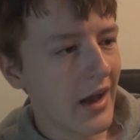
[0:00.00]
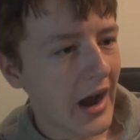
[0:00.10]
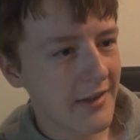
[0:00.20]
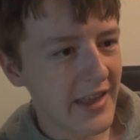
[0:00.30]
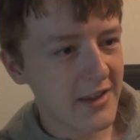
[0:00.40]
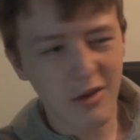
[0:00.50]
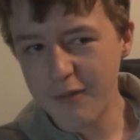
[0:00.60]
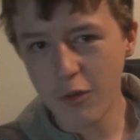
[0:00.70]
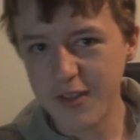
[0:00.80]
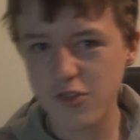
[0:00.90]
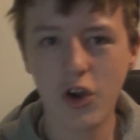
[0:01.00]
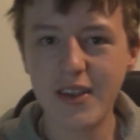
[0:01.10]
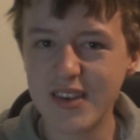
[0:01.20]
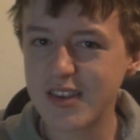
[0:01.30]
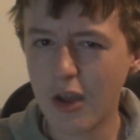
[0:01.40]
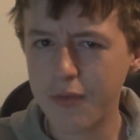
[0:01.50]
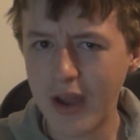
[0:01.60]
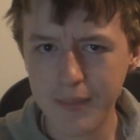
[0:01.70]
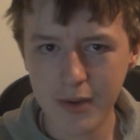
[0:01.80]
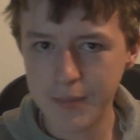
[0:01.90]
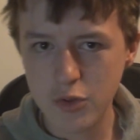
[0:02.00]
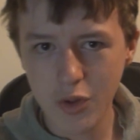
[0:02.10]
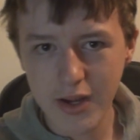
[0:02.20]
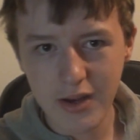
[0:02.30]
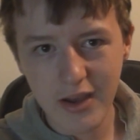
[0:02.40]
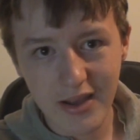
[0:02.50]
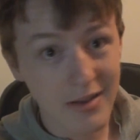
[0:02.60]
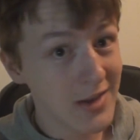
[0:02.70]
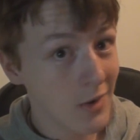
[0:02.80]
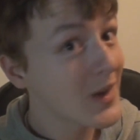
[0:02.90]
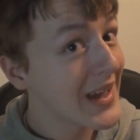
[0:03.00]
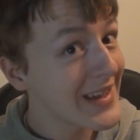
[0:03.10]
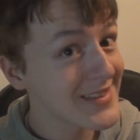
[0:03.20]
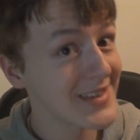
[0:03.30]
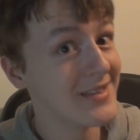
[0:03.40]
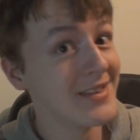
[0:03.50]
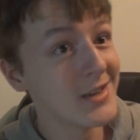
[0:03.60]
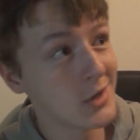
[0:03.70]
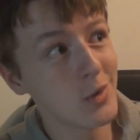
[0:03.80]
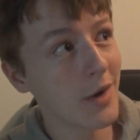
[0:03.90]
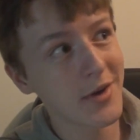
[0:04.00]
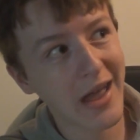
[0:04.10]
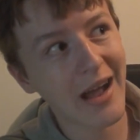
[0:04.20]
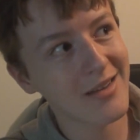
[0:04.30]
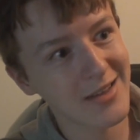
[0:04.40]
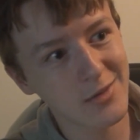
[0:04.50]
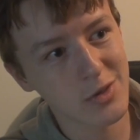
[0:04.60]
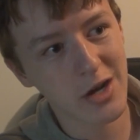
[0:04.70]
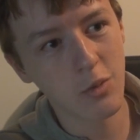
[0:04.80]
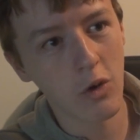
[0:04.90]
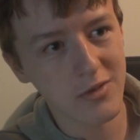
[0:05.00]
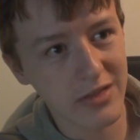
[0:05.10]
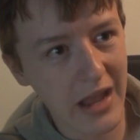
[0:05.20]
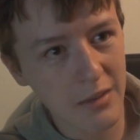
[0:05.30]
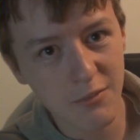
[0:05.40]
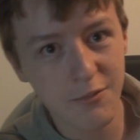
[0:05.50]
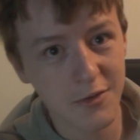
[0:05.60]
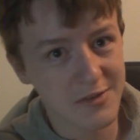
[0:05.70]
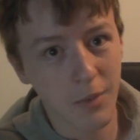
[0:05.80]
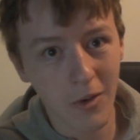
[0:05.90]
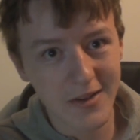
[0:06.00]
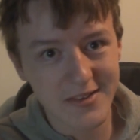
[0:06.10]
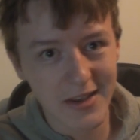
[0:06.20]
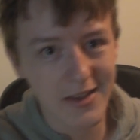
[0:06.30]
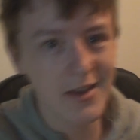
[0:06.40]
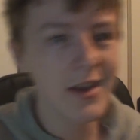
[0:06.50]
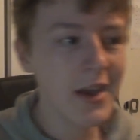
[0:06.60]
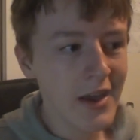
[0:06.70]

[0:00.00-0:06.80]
And then you have all this crazy stuff happening between, you know, Kit and two other characters, which I won't name for spoilers' sake.